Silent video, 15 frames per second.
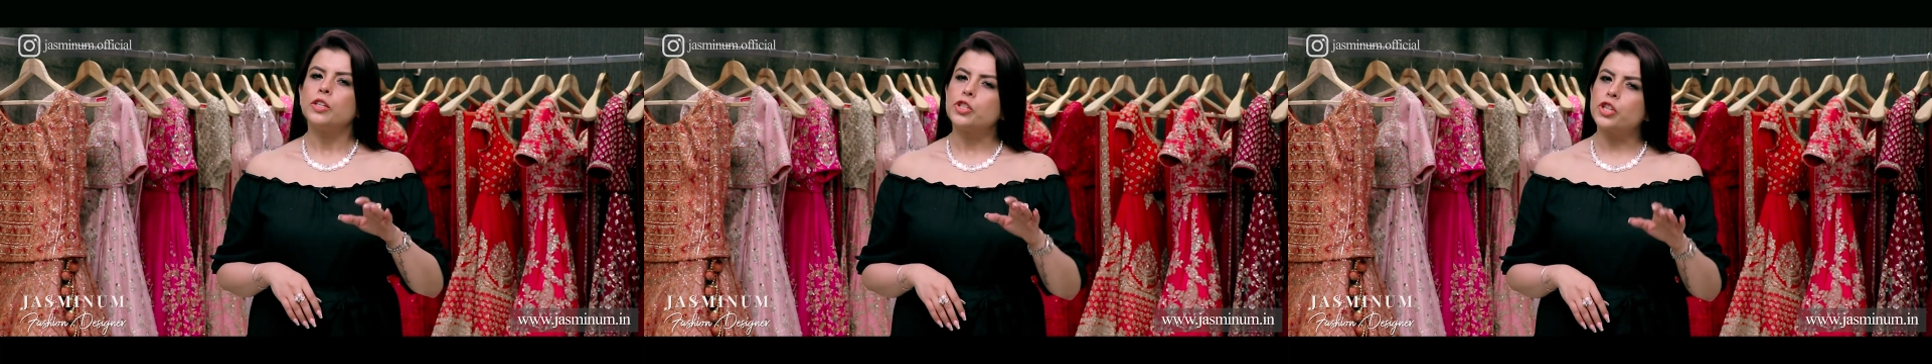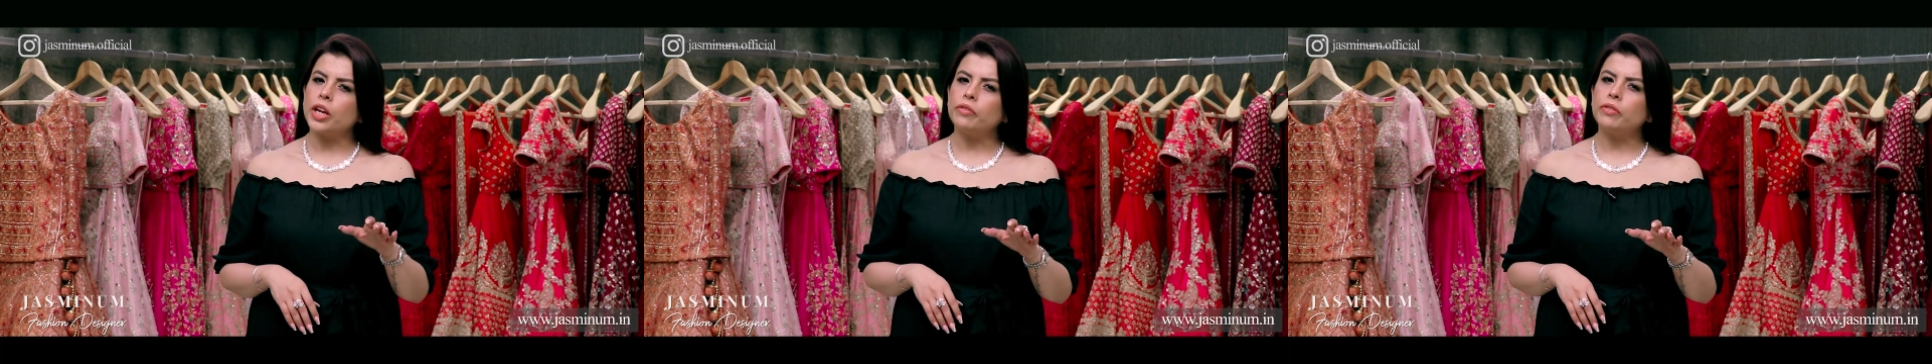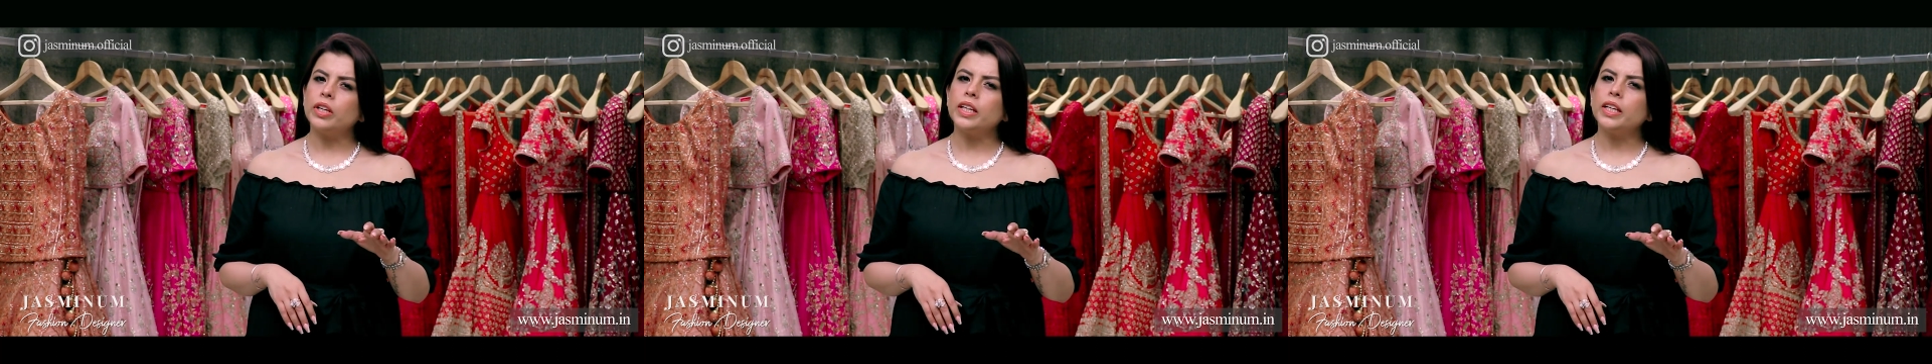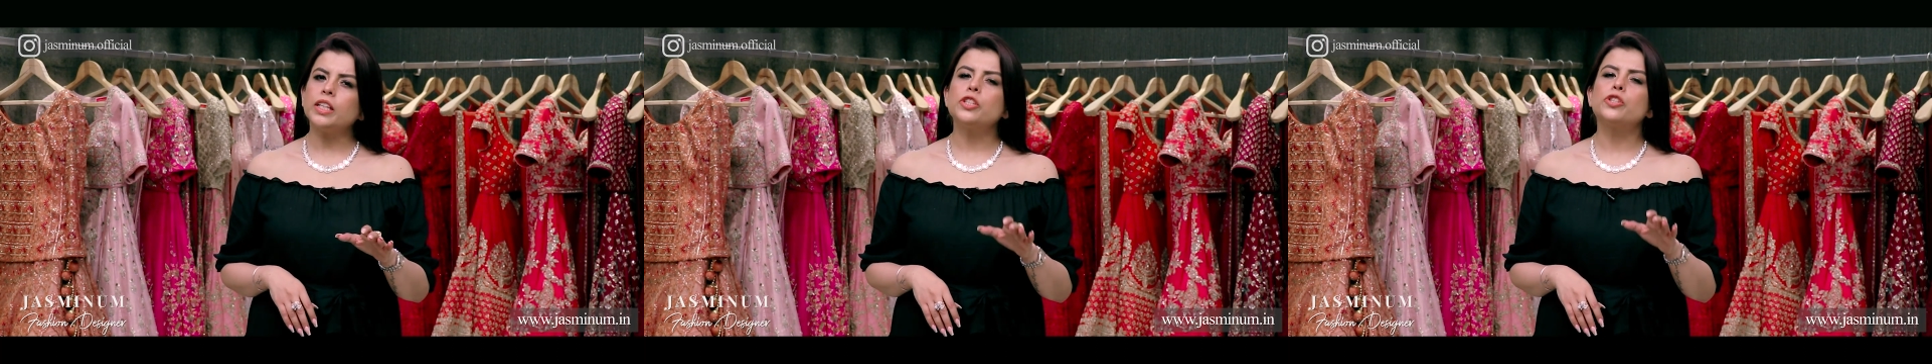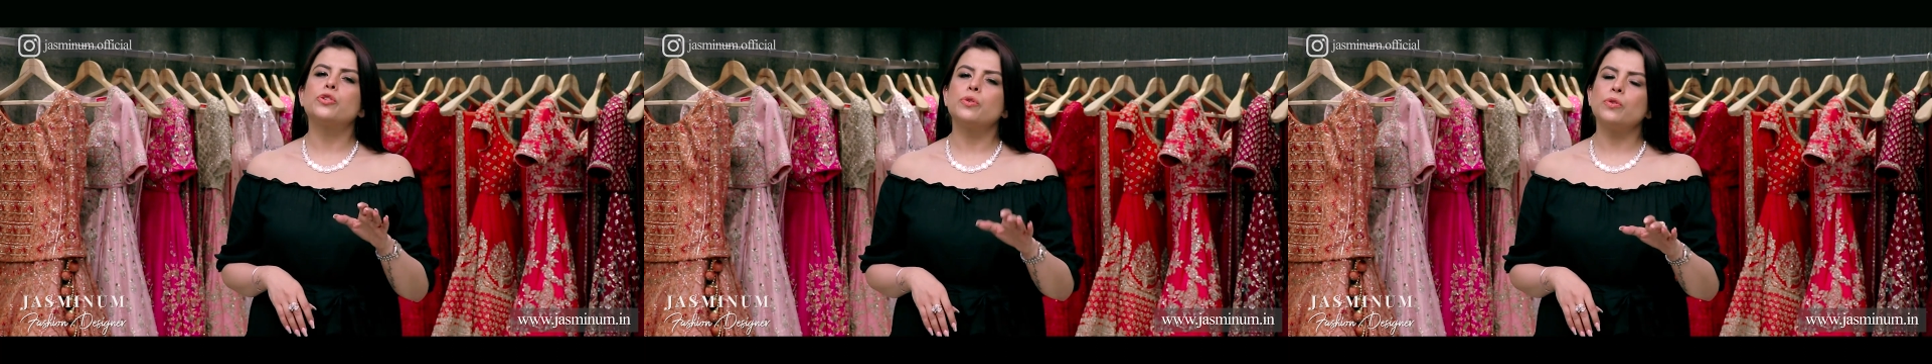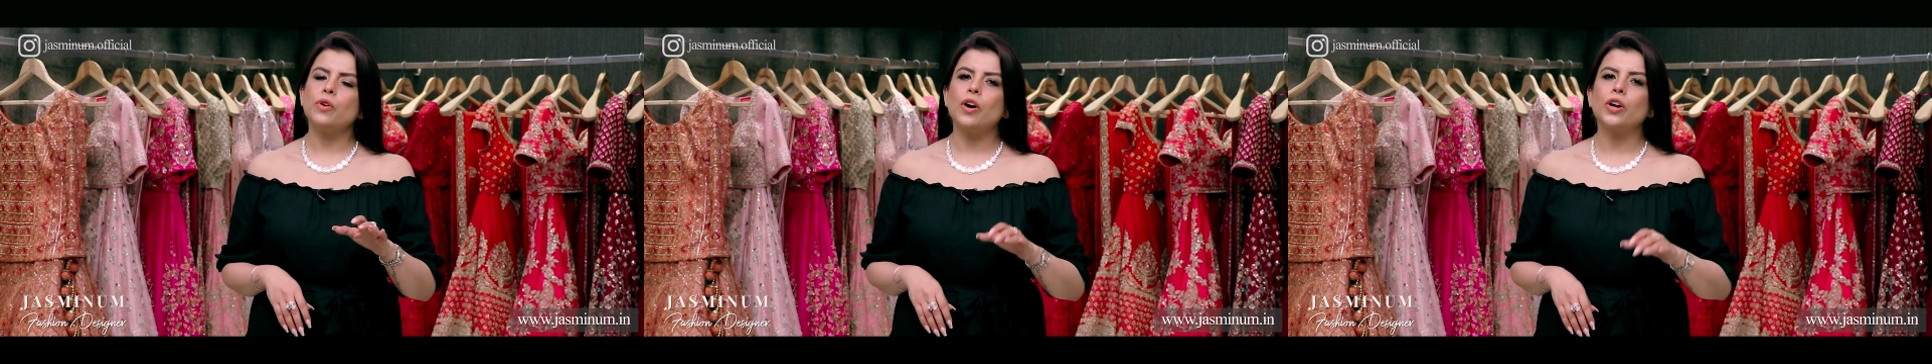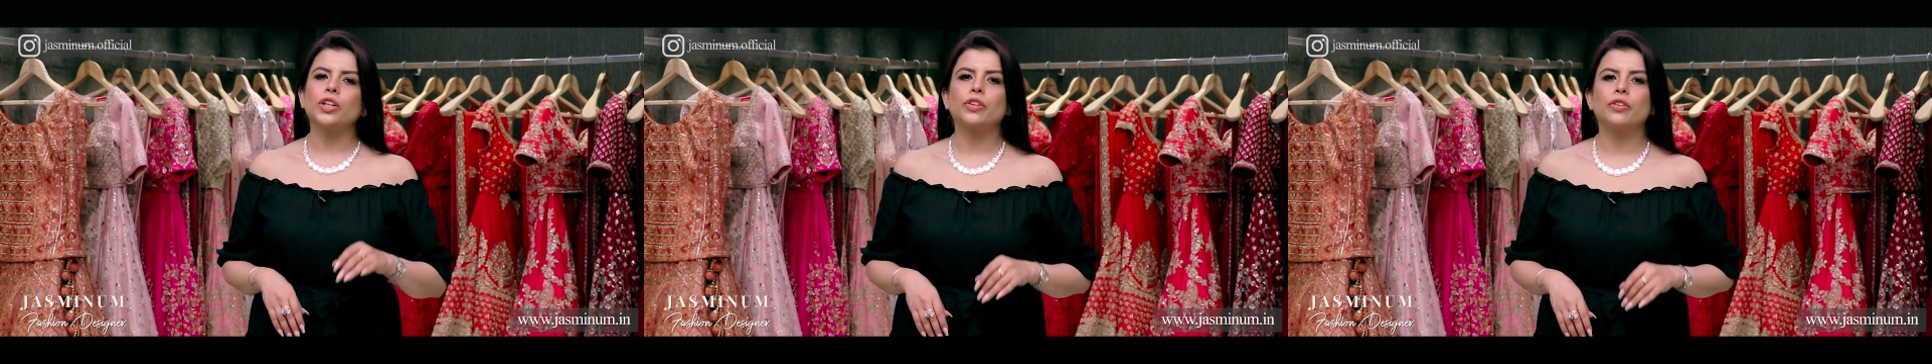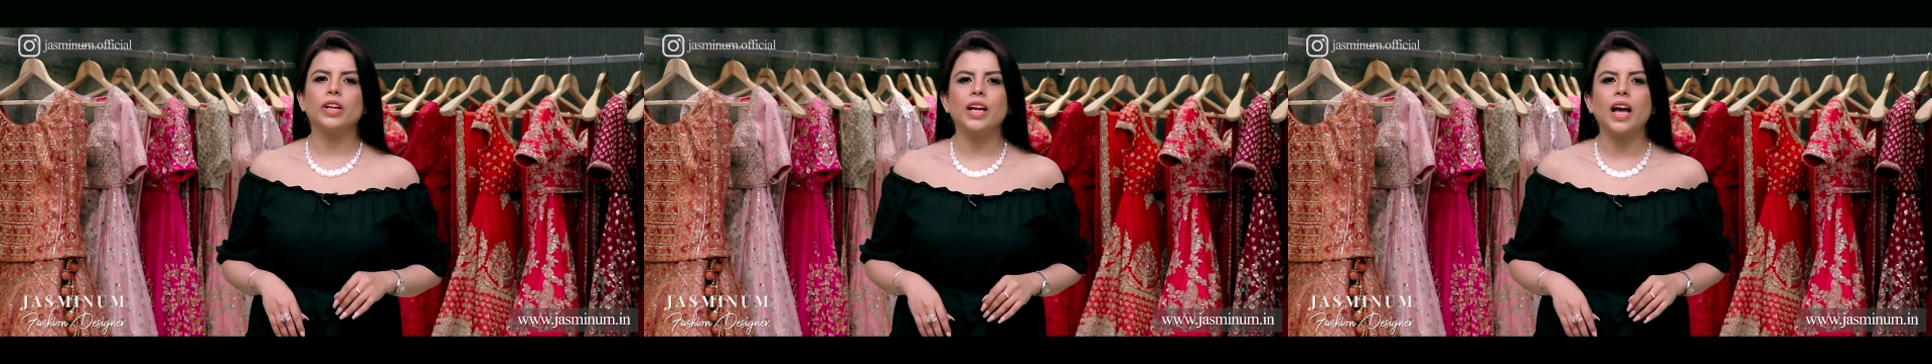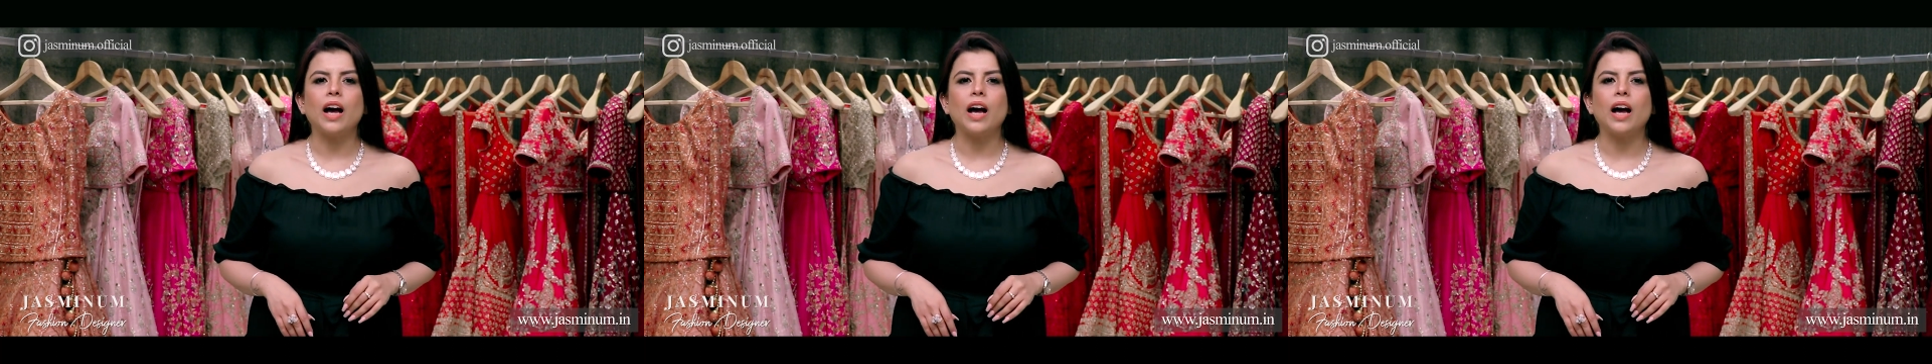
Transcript: Generally, 2 or 3